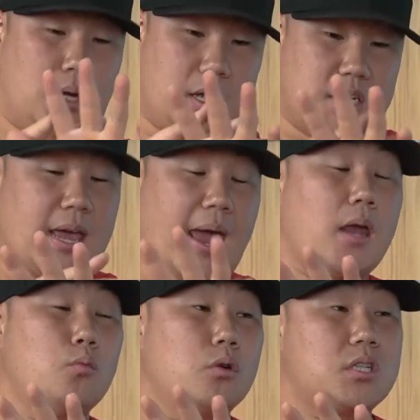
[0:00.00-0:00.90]
his
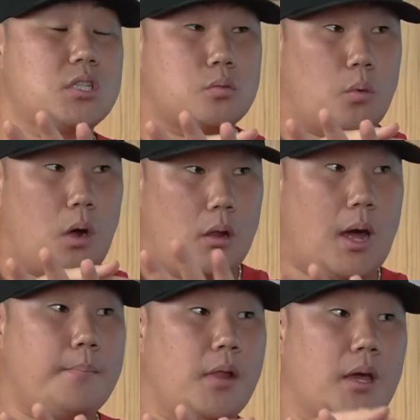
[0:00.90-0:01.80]
hand will swell
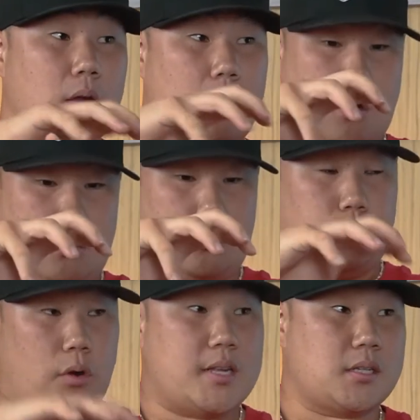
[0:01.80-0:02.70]
up like
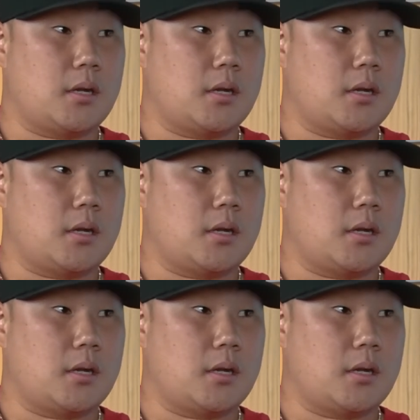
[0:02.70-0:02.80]
crazy.